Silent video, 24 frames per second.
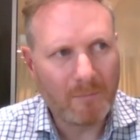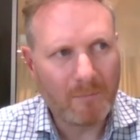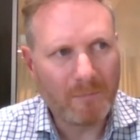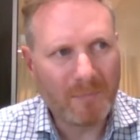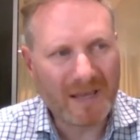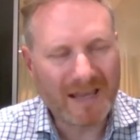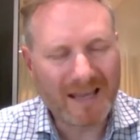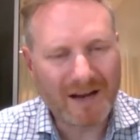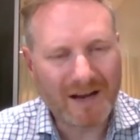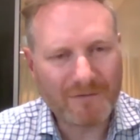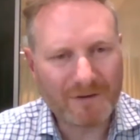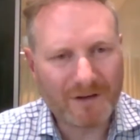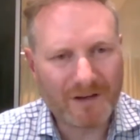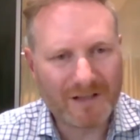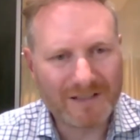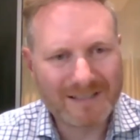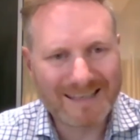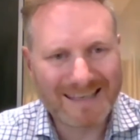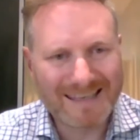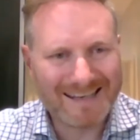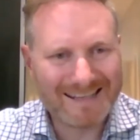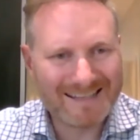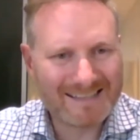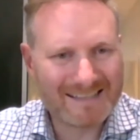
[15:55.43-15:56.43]
Be careful not to
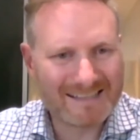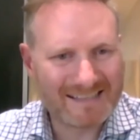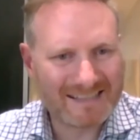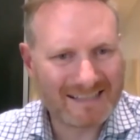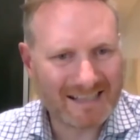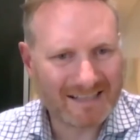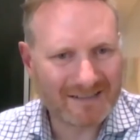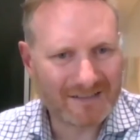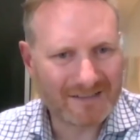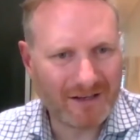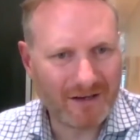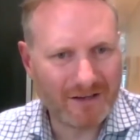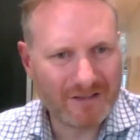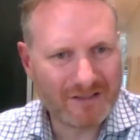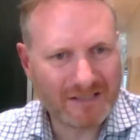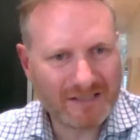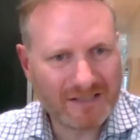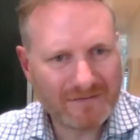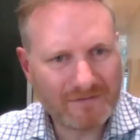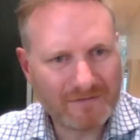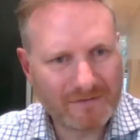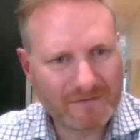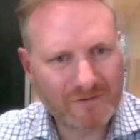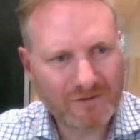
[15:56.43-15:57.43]
get into the technology.
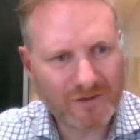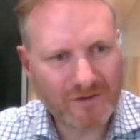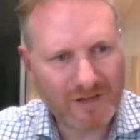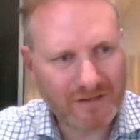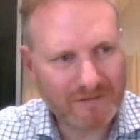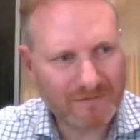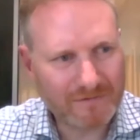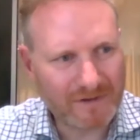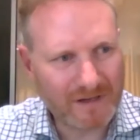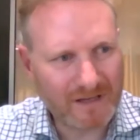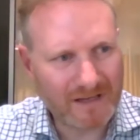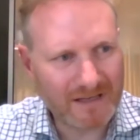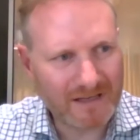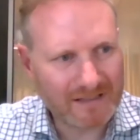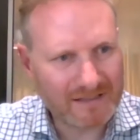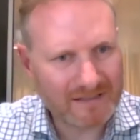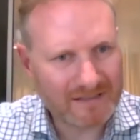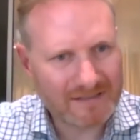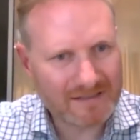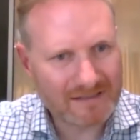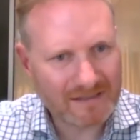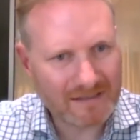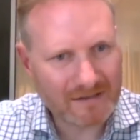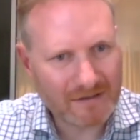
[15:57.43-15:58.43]
Try and find
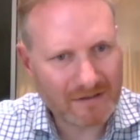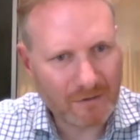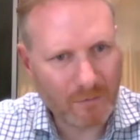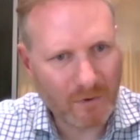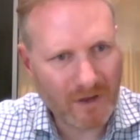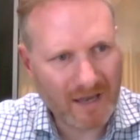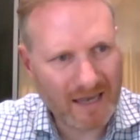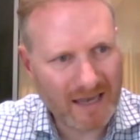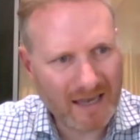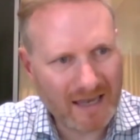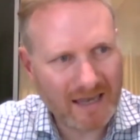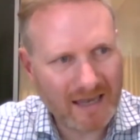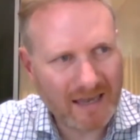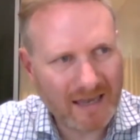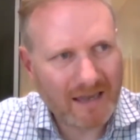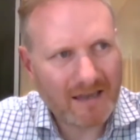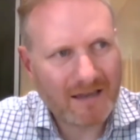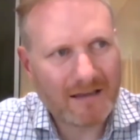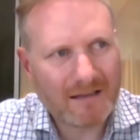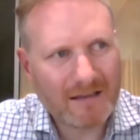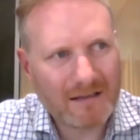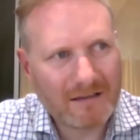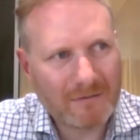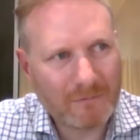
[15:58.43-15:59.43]
a
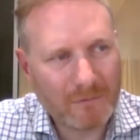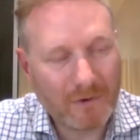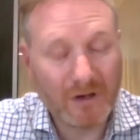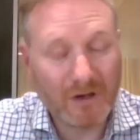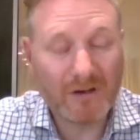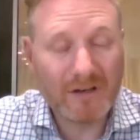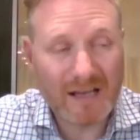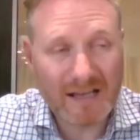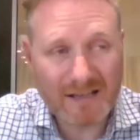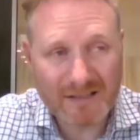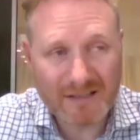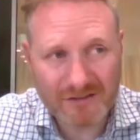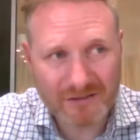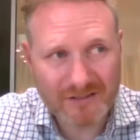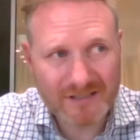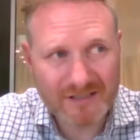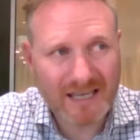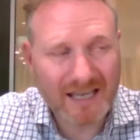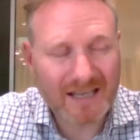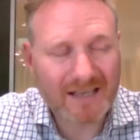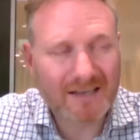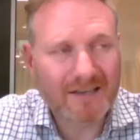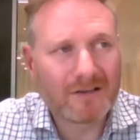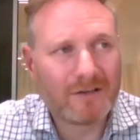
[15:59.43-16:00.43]
way. Well, unless you're a
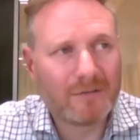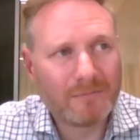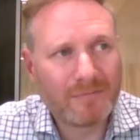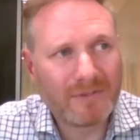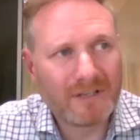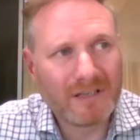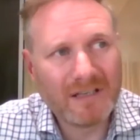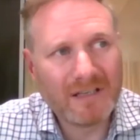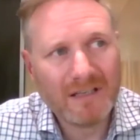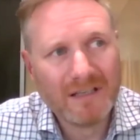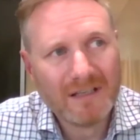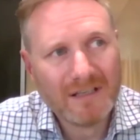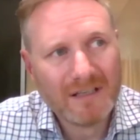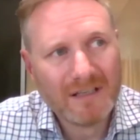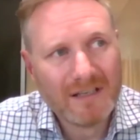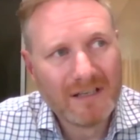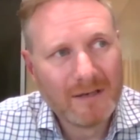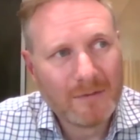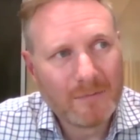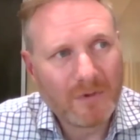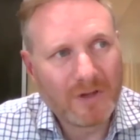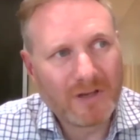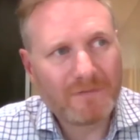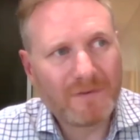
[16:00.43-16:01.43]
tech company,
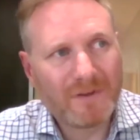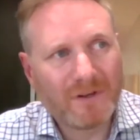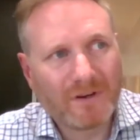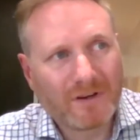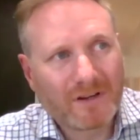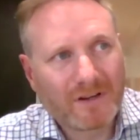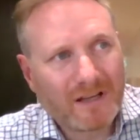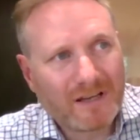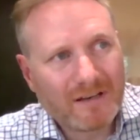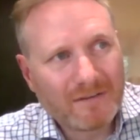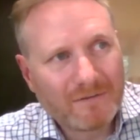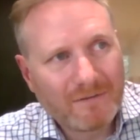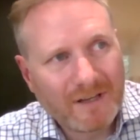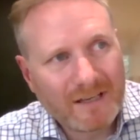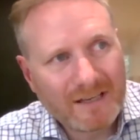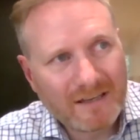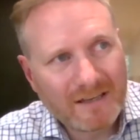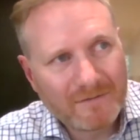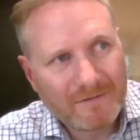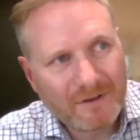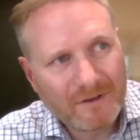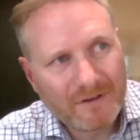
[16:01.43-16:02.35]
but if you're kind of like, if